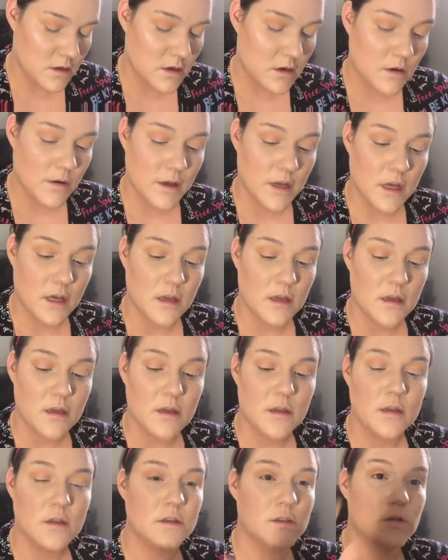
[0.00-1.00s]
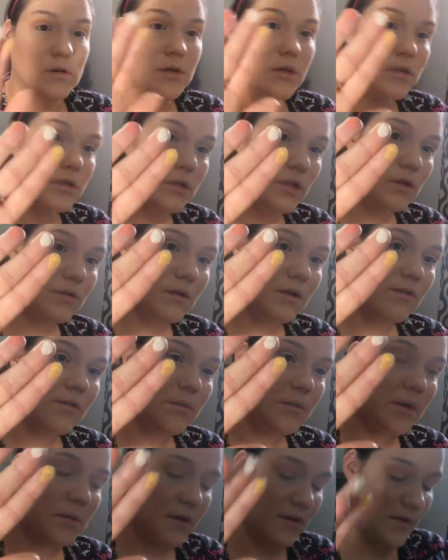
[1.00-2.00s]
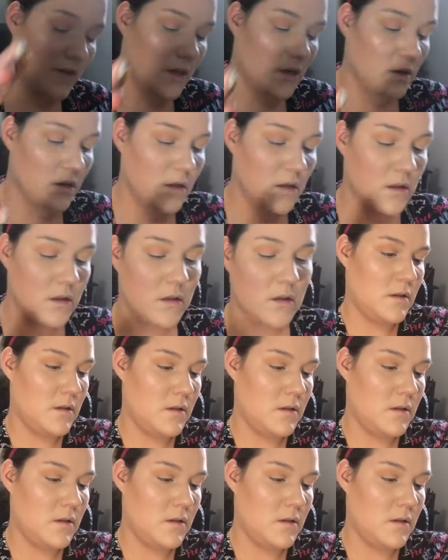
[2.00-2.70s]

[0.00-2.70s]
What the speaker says: Okay, so here's the three of them on my finger.